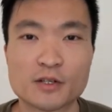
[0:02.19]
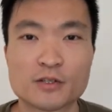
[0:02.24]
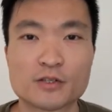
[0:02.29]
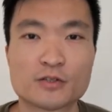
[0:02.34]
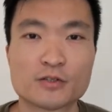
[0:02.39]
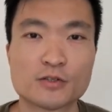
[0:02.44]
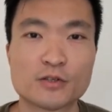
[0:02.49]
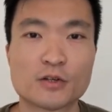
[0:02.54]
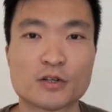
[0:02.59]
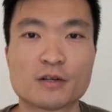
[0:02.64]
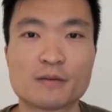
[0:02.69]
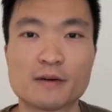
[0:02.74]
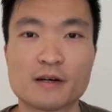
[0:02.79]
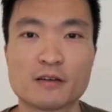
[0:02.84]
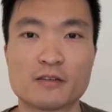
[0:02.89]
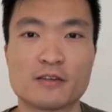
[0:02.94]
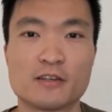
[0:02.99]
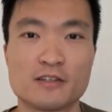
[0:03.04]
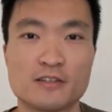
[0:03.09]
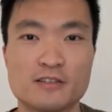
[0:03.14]
to talk about
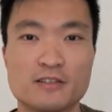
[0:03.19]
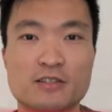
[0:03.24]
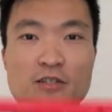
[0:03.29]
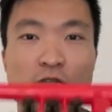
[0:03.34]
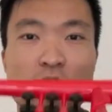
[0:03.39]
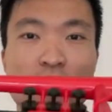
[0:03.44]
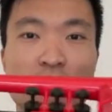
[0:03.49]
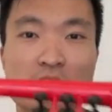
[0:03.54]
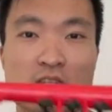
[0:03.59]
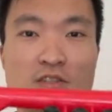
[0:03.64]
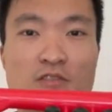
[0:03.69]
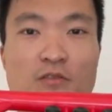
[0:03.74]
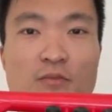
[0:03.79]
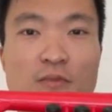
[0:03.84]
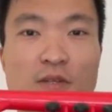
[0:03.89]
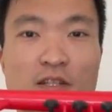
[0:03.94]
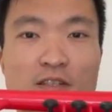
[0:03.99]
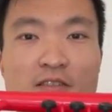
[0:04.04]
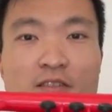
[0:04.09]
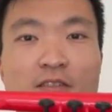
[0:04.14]
this new instrument.